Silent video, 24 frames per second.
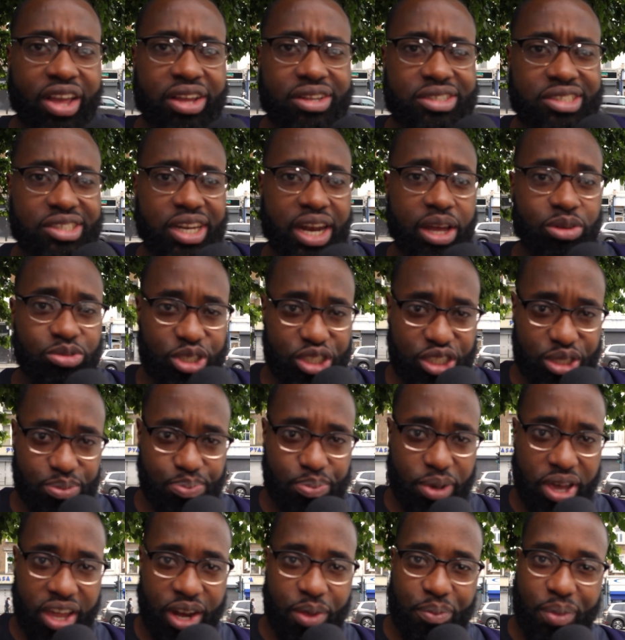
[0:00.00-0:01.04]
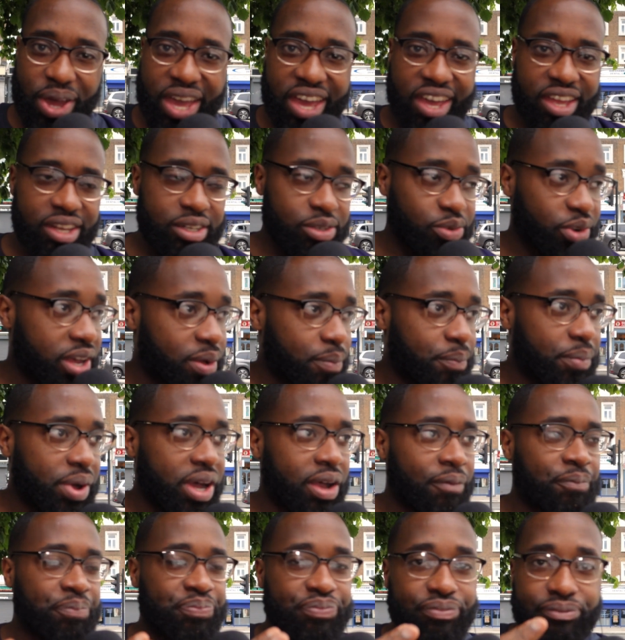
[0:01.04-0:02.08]
so that was just burning my hand, right?
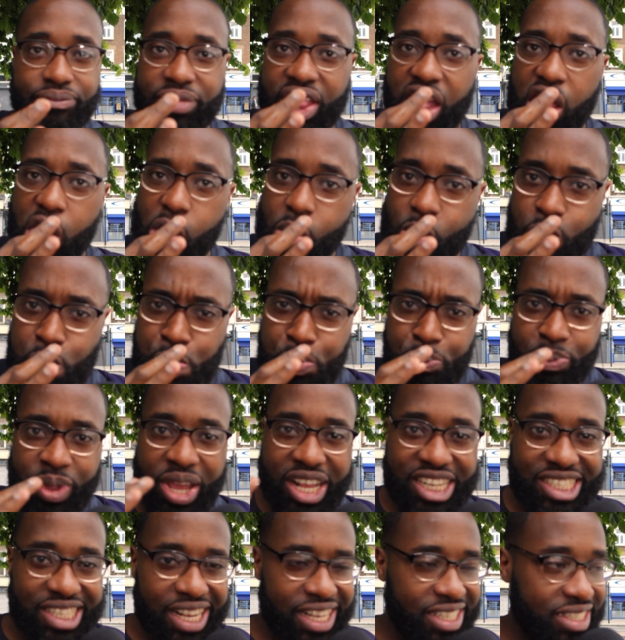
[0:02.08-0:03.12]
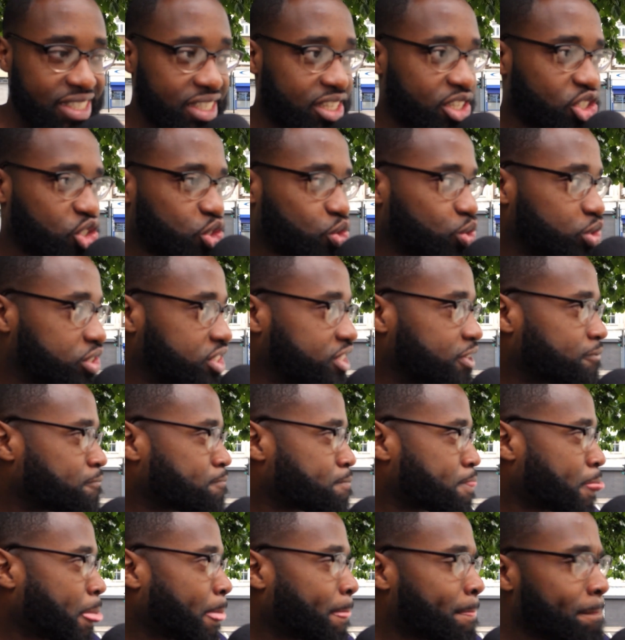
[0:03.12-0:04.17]
But tasting the sauce.
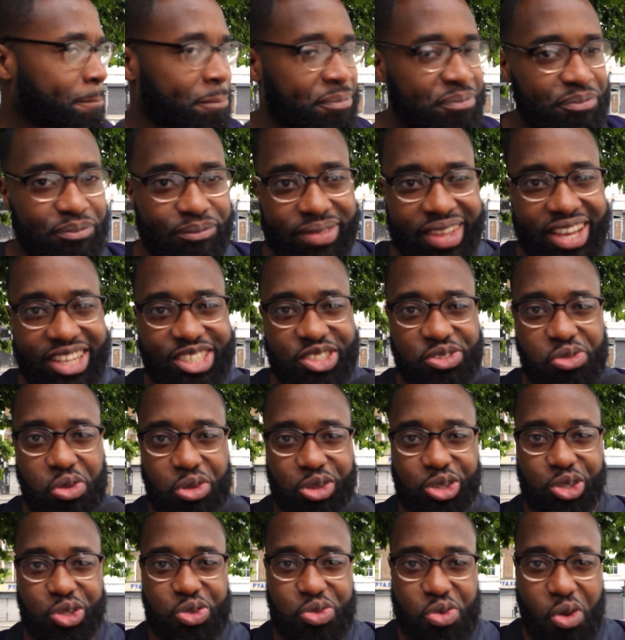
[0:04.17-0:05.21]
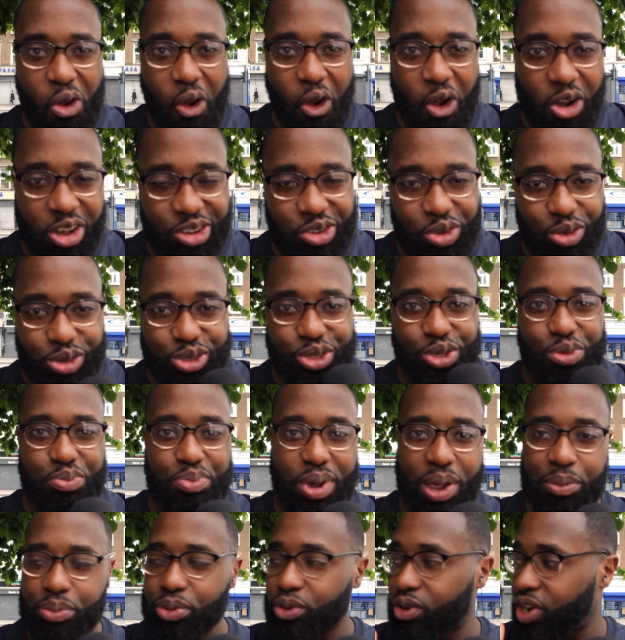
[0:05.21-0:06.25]
It's not too hot, not too
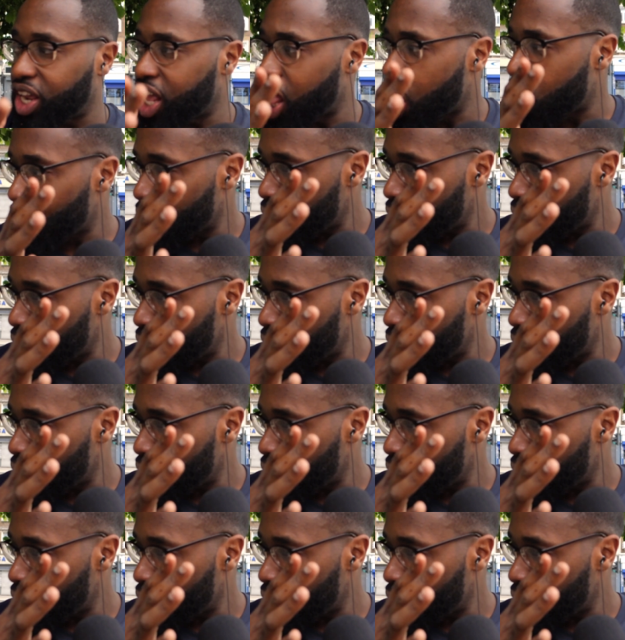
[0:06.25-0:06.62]
peppery.